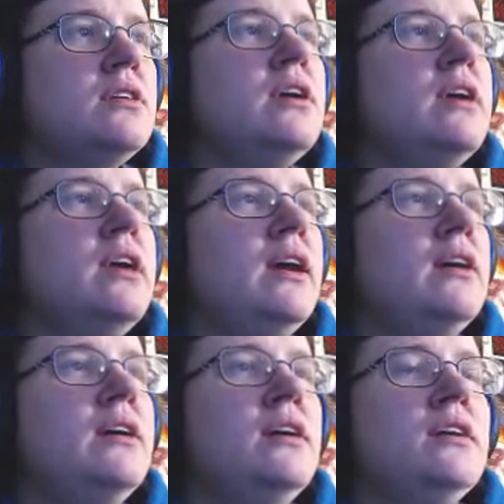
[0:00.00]
Yeah,
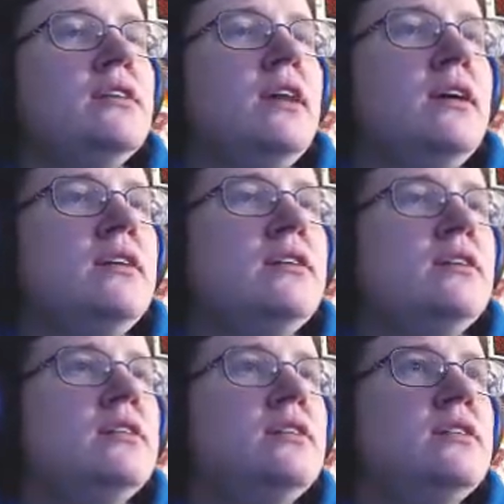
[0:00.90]
they
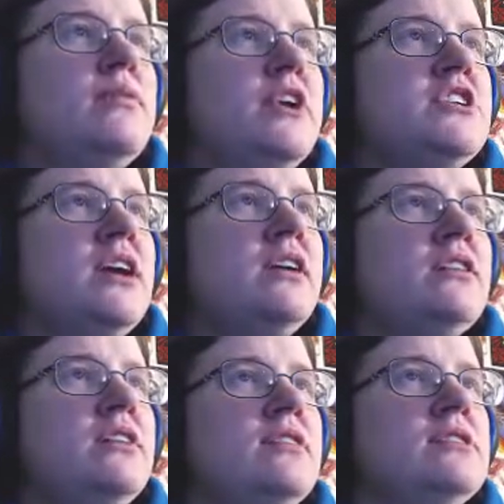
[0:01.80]
are much higher
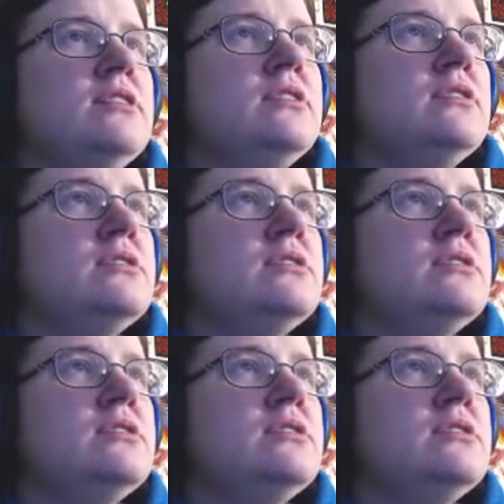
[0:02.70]
level,